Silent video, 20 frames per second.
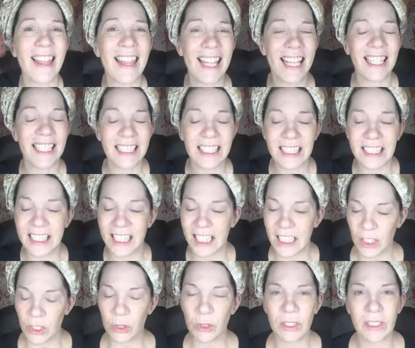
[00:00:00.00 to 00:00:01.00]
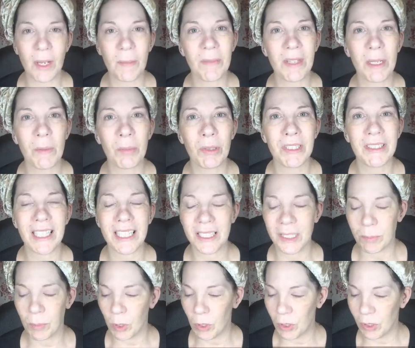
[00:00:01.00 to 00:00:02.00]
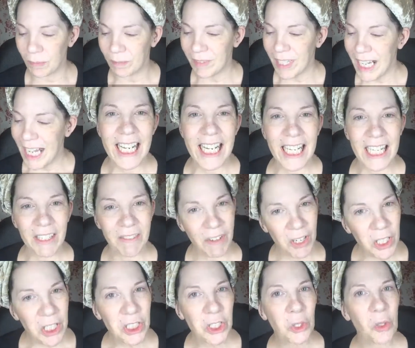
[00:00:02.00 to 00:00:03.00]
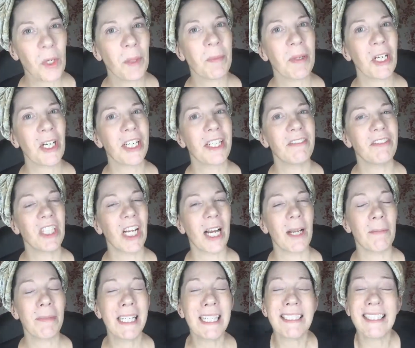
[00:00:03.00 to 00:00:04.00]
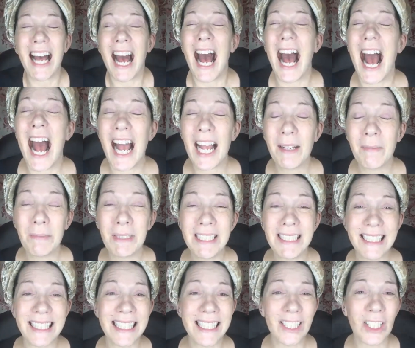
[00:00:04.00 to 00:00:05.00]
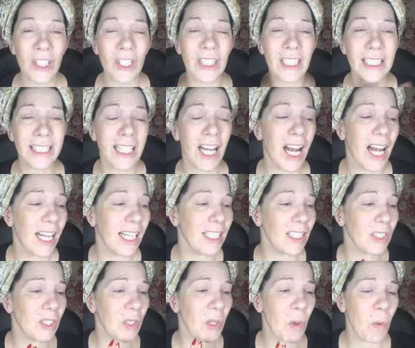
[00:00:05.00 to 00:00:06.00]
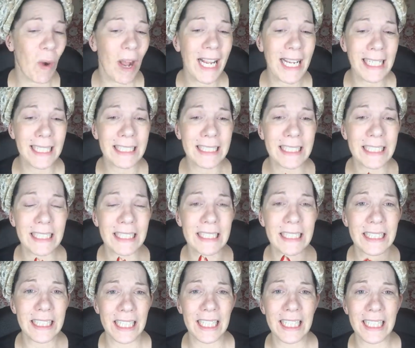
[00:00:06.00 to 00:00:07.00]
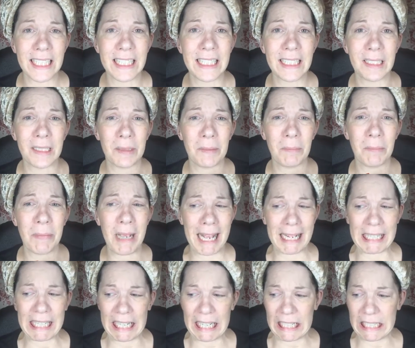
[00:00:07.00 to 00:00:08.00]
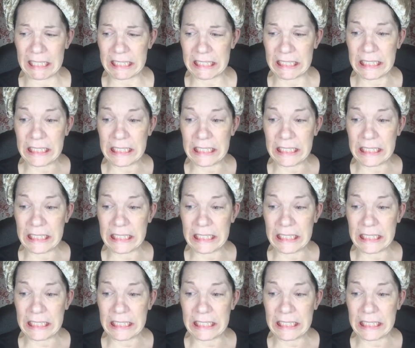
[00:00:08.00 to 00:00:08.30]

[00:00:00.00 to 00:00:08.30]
this into something presentable in a very short period of time because I'm still not quite done packing.